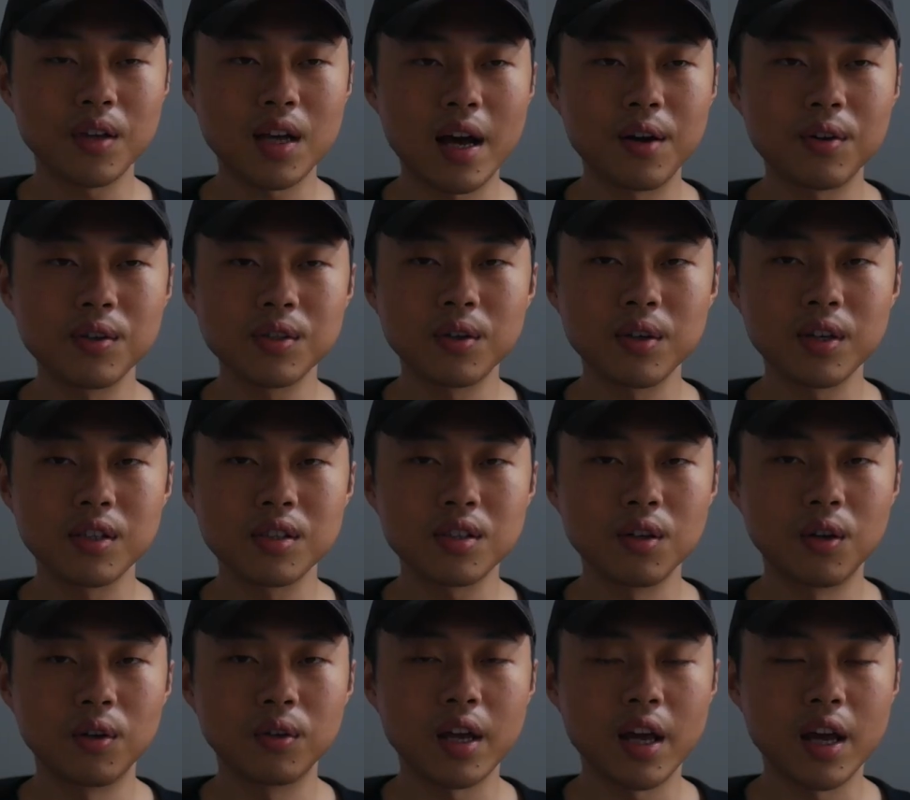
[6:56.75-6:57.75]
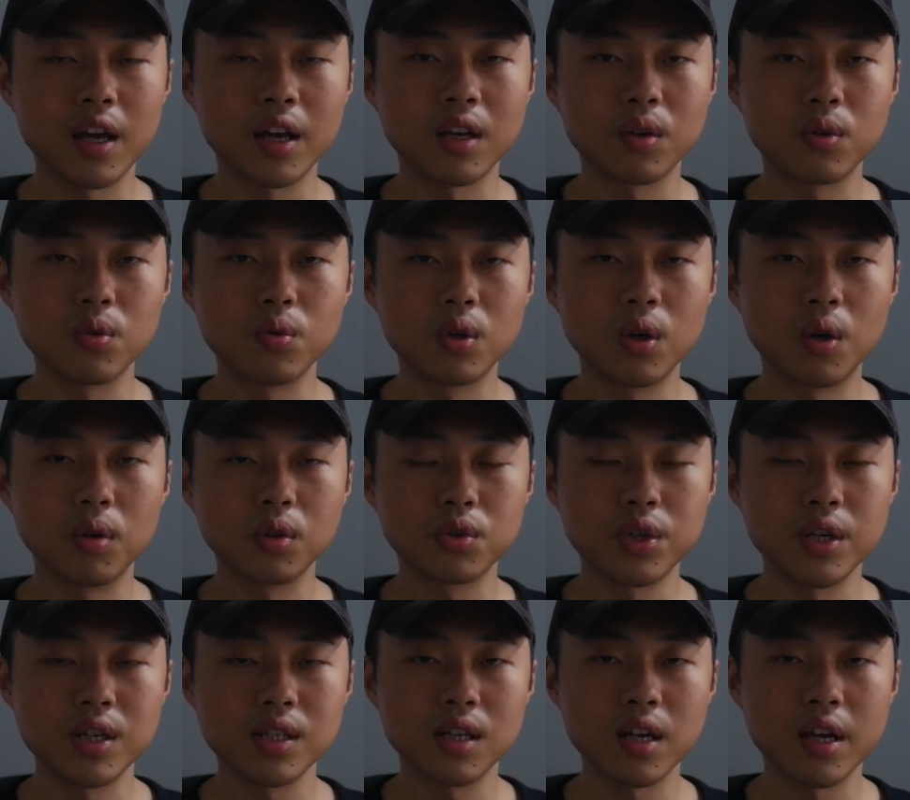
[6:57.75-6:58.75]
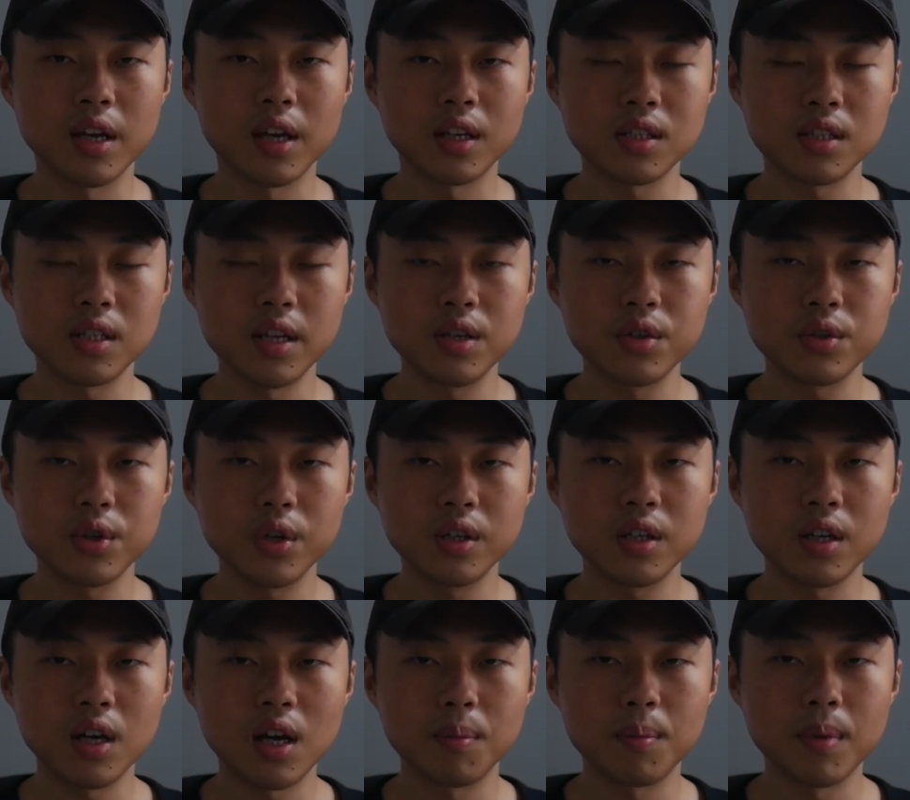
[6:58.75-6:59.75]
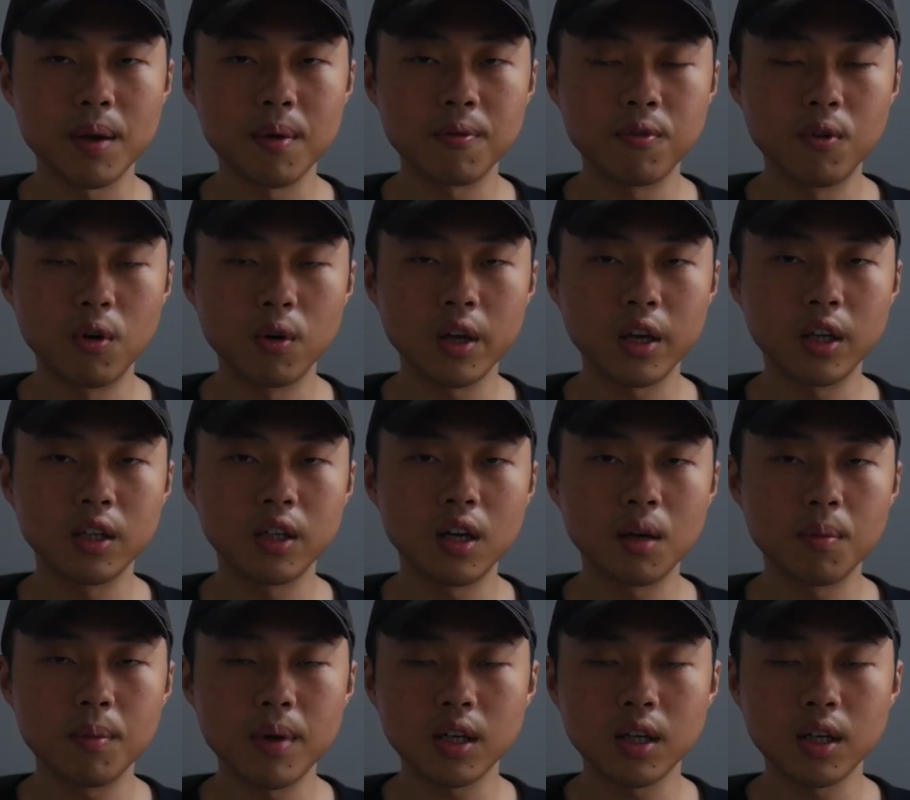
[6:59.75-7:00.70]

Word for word: I also installed a Google Translate extension on my phone and on my